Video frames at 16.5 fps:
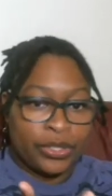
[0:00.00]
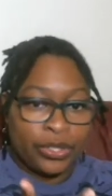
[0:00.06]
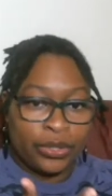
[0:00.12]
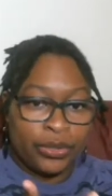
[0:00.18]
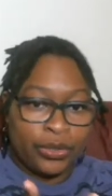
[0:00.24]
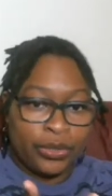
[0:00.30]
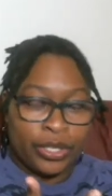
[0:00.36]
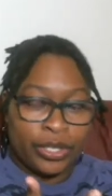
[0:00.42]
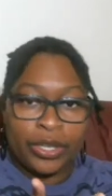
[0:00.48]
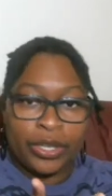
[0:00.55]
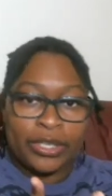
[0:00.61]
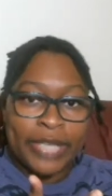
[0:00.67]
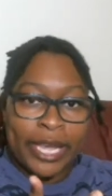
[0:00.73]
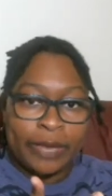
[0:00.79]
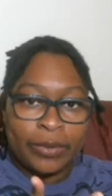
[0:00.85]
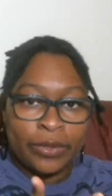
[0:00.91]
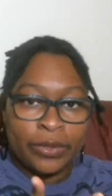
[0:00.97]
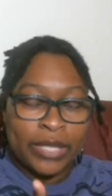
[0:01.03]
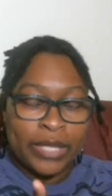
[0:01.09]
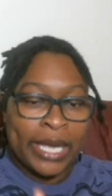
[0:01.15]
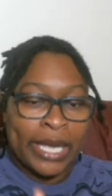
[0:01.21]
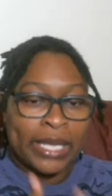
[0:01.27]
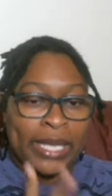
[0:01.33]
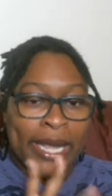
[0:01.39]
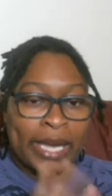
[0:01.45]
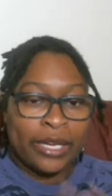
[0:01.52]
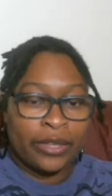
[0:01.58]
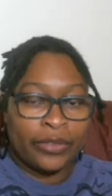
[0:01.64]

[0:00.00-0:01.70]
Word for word: two, Turntables. I liked